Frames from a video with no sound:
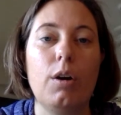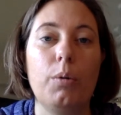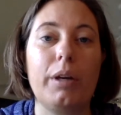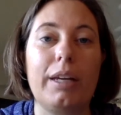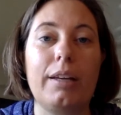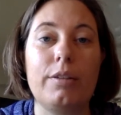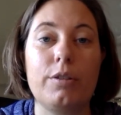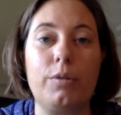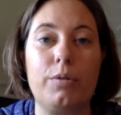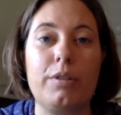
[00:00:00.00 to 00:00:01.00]
working in
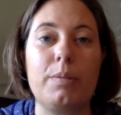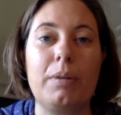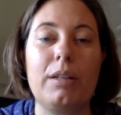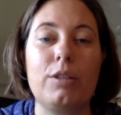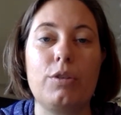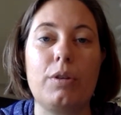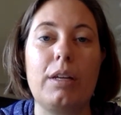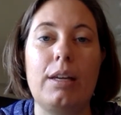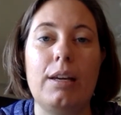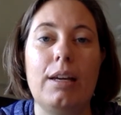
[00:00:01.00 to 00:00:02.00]
children's
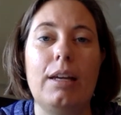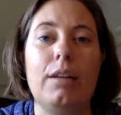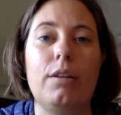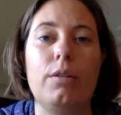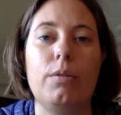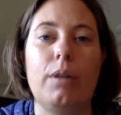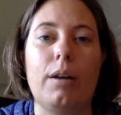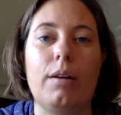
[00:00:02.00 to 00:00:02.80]
ministry. You